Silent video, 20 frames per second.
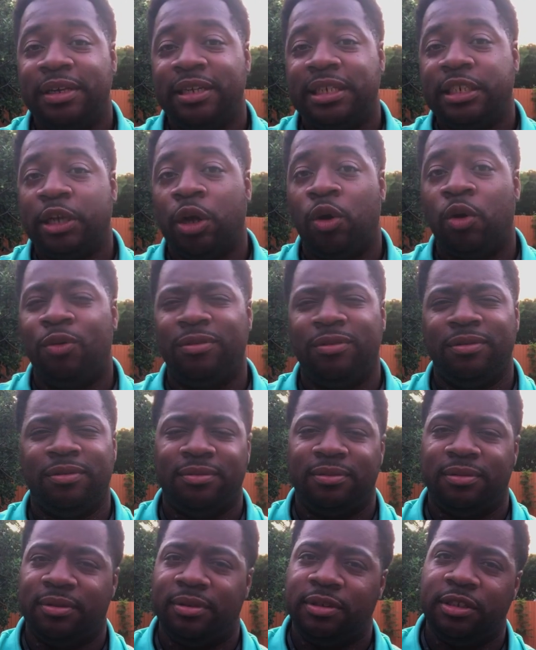So,
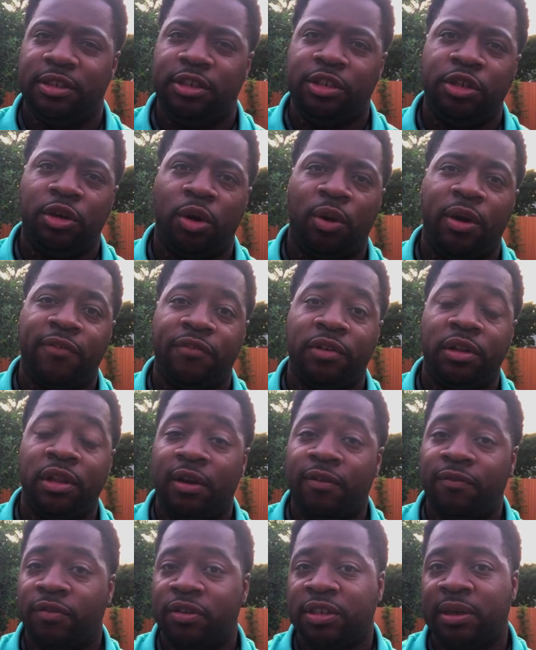you know, if you're
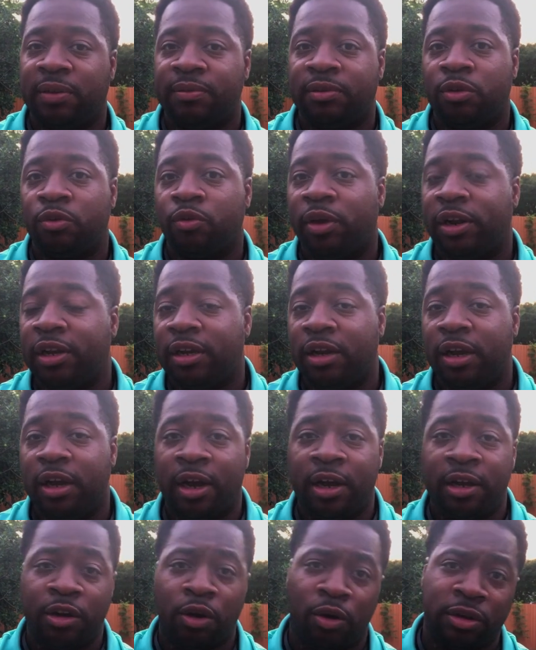looking for something run and
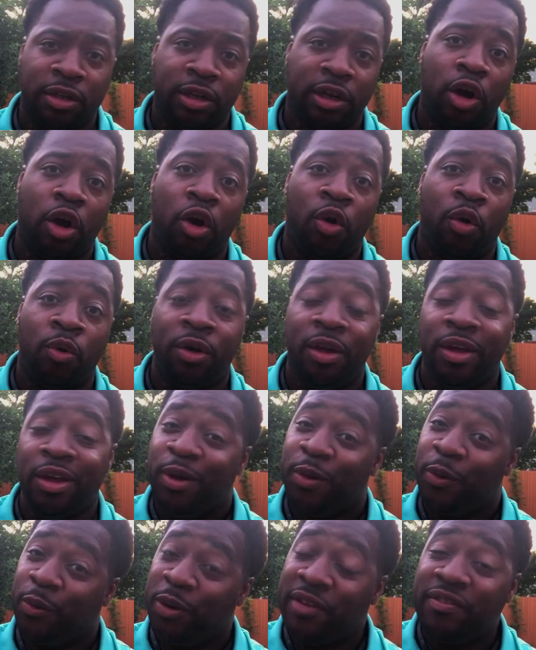gun on the go,
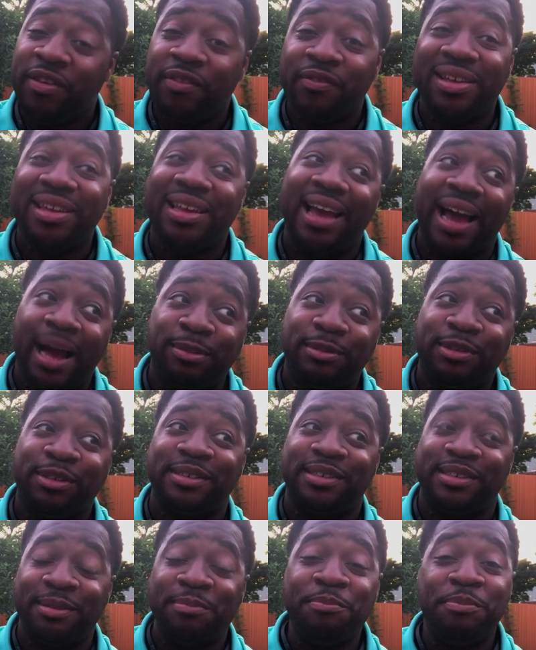we've even
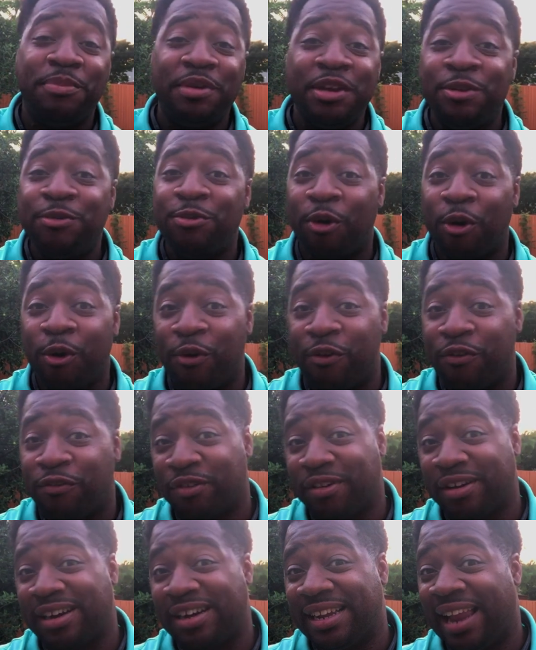captured some B-roll
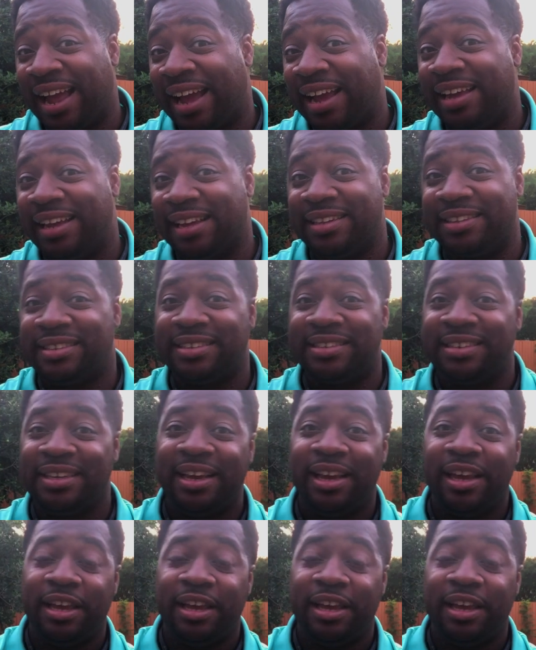for clients.